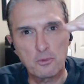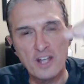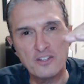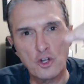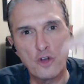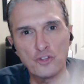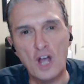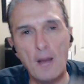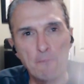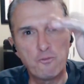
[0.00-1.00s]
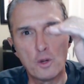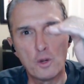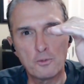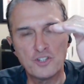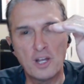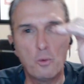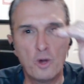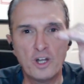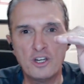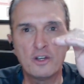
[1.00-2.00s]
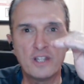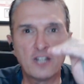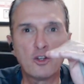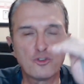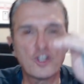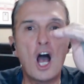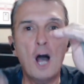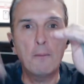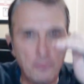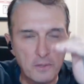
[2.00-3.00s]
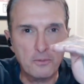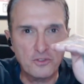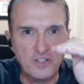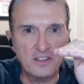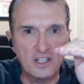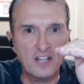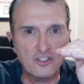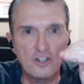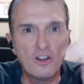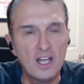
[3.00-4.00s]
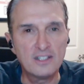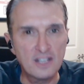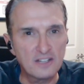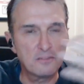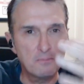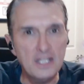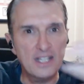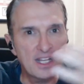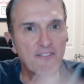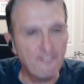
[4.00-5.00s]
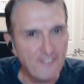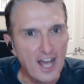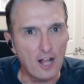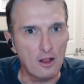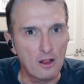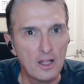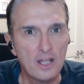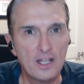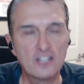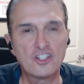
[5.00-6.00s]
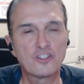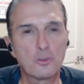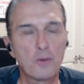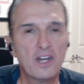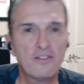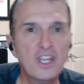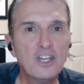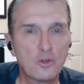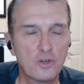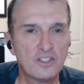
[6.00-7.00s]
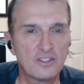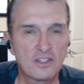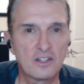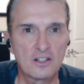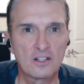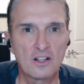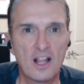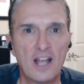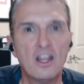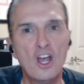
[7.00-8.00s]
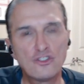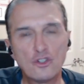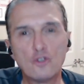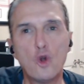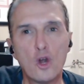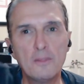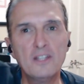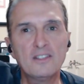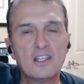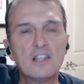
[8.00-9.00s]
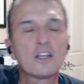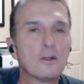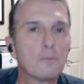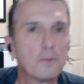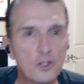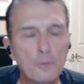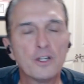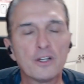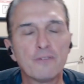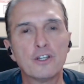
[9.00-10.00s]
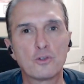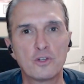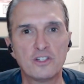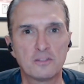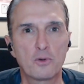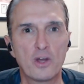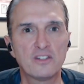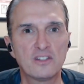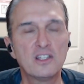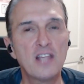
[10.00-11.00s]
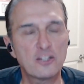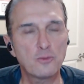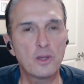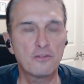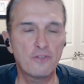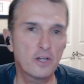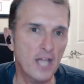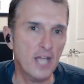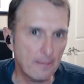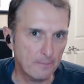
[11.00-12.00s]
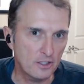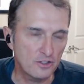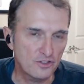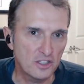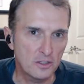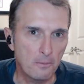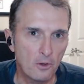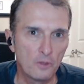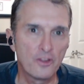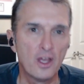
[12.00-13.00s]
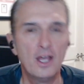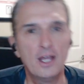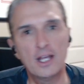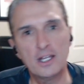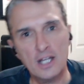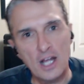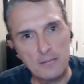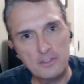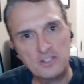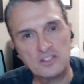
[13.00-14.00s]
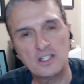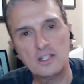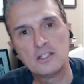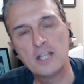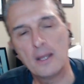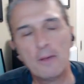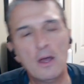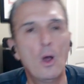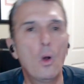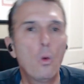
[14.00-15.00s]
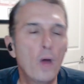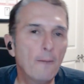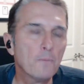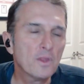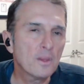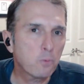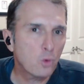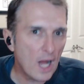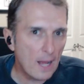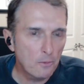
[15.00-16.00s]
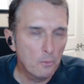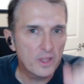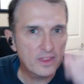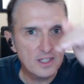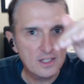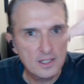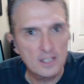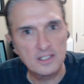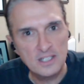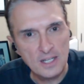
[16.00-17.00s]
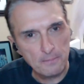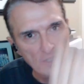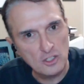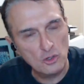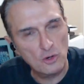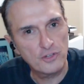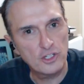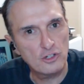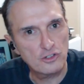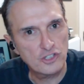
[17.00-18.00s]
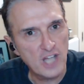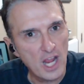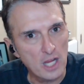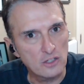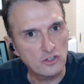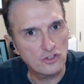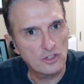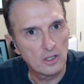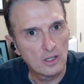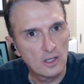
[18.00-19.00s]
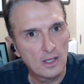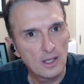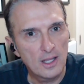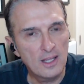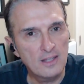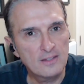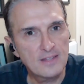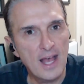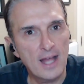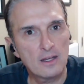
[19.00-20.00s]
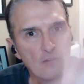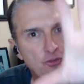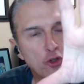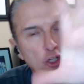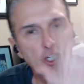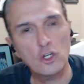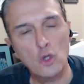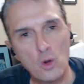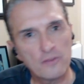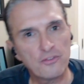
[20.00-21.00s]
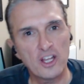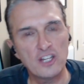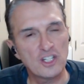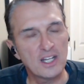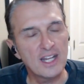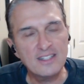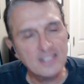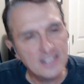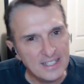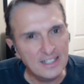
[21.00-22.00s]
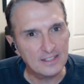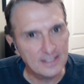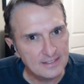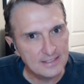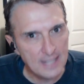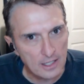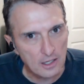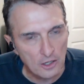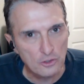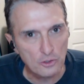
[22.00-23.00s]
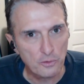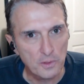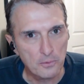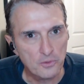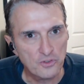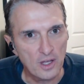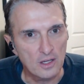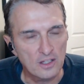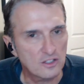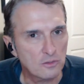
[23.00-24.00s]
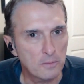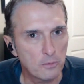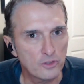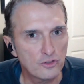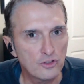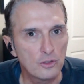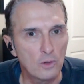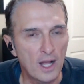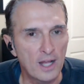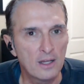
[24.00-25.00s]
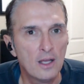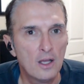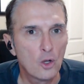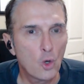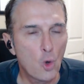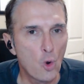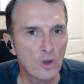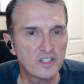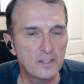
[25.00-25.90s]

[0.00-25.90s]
a price goes up 4% one year and then goes up 3% the next year doesn't mean that it fell. It's just the rate of increase decline. So normies see the cumulative increase in prices, and that's why they're very unhappy, you see in the polls, and economists see the dip. Well, the problem with the dip and the year-over-year change is that if you look at core inflation, it still is not under 3%. It's at 3.2 on core